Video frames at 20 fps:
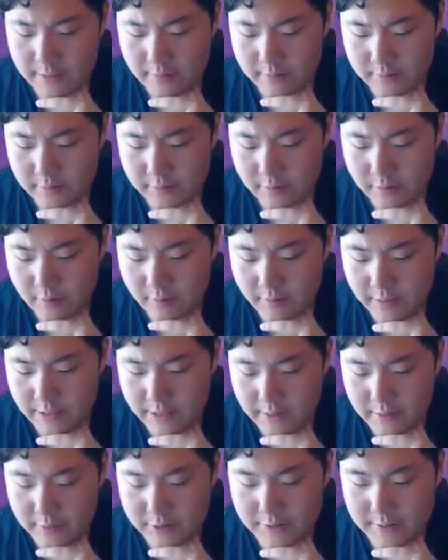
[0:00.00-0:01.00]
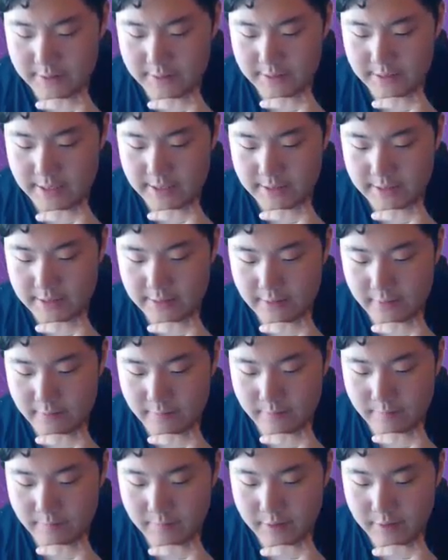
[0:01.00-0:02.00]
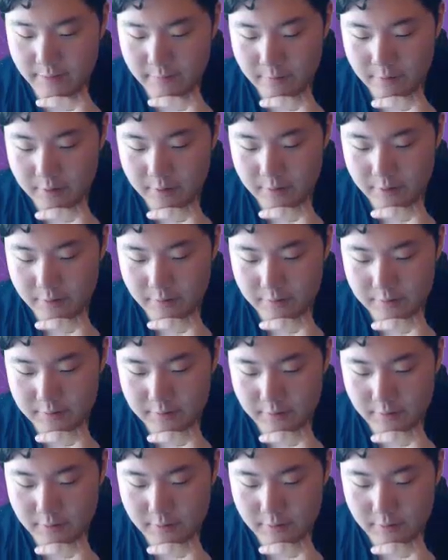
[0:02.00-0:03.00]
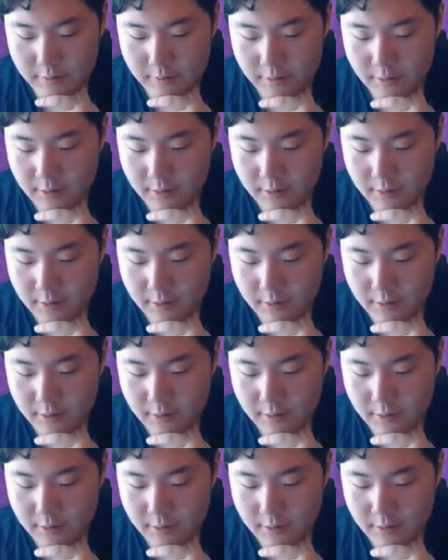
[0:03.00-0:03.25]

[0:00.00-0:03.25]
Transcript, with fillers: There's no way you should attack here with Muddy Water or Scald.